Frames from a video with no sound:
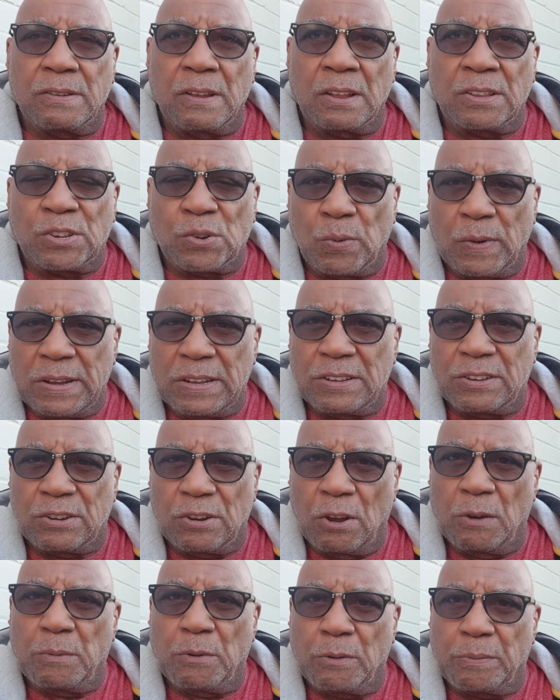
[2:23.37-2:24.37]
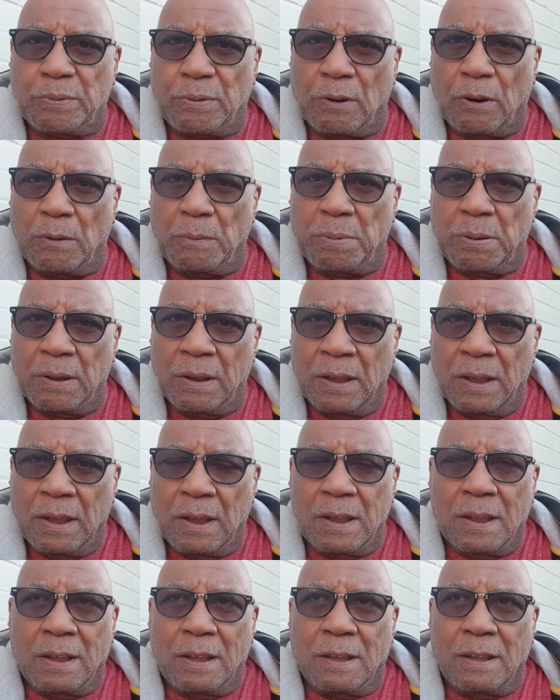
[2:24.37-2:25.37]
twin turboprop
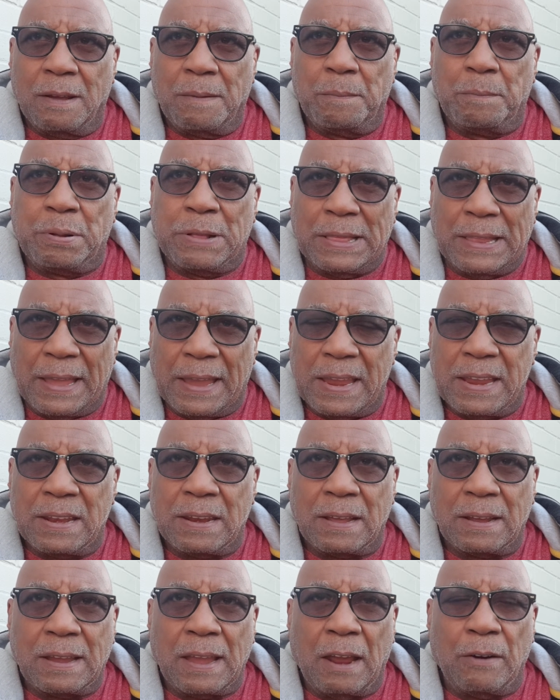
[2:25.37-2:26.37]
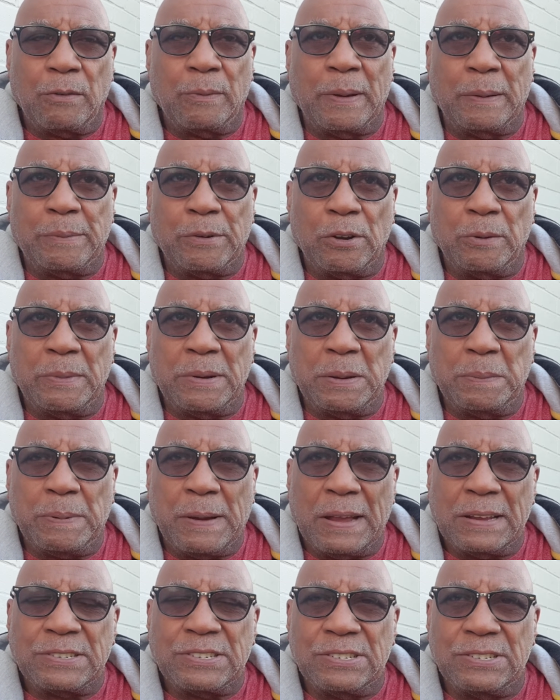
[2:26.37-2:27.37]
plane. I can't remember how many
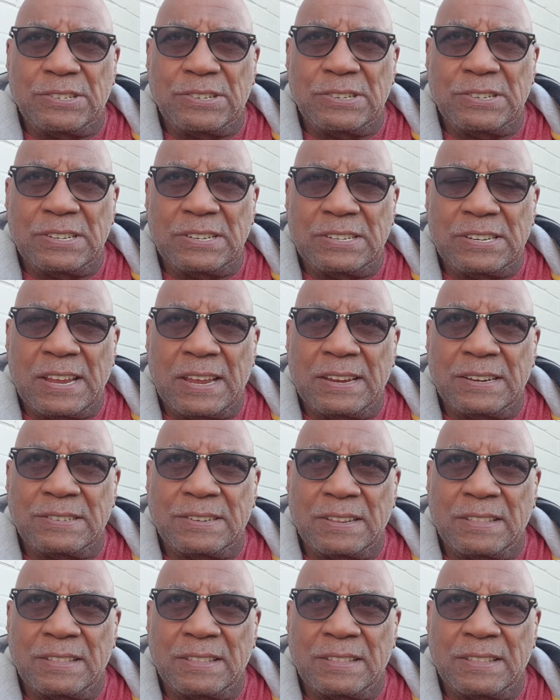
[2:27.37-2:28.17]
passengers it takes.